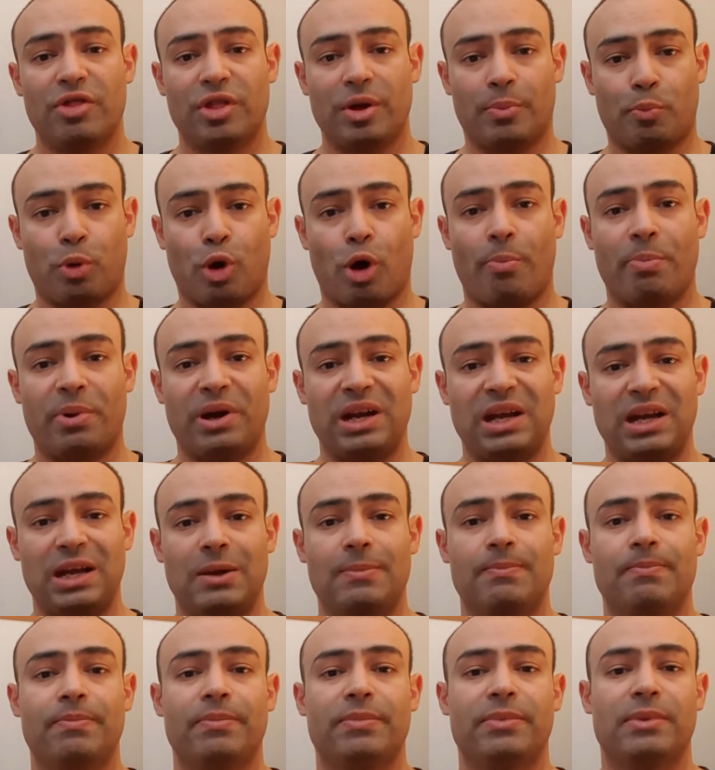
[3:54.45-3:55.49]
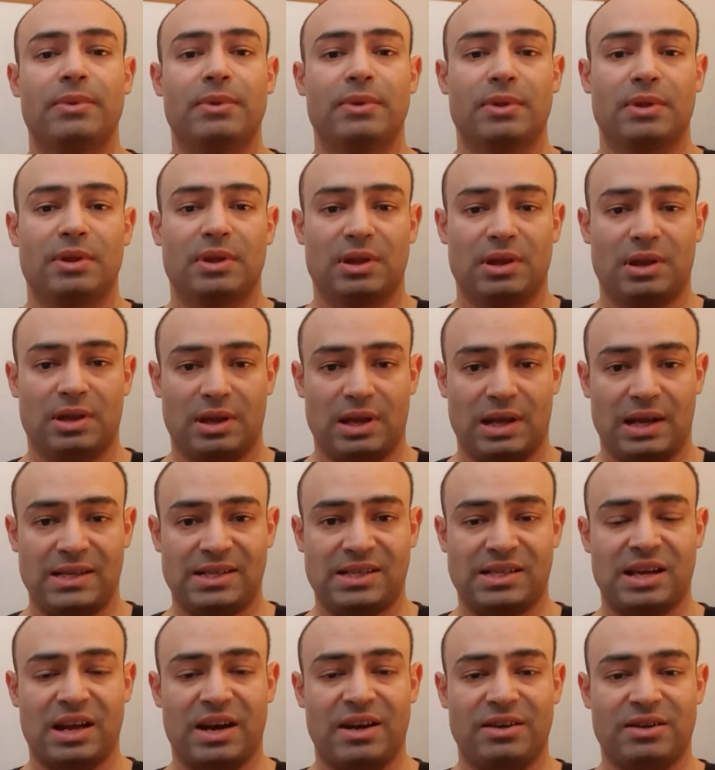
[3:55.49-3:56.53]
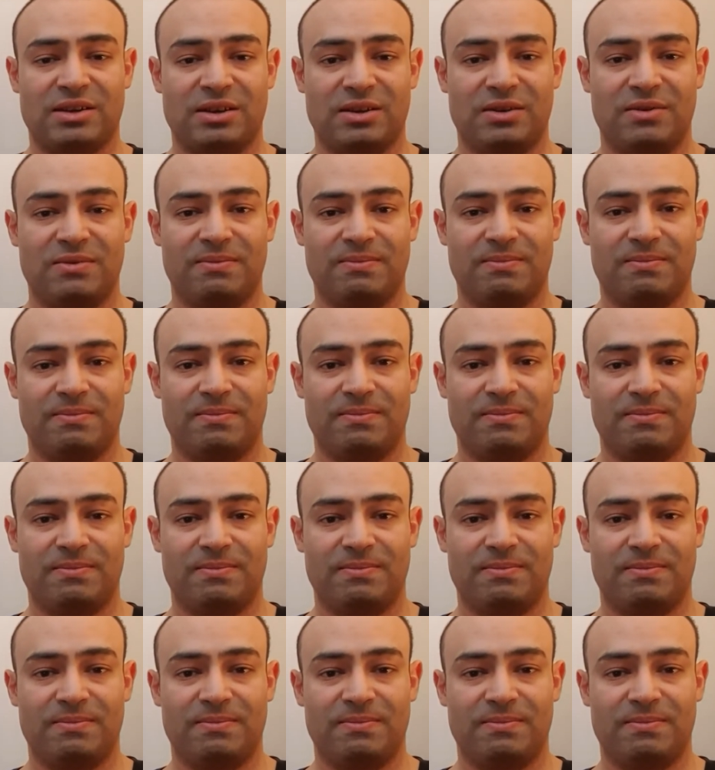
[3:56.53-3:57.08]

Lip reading: the property is tenanted.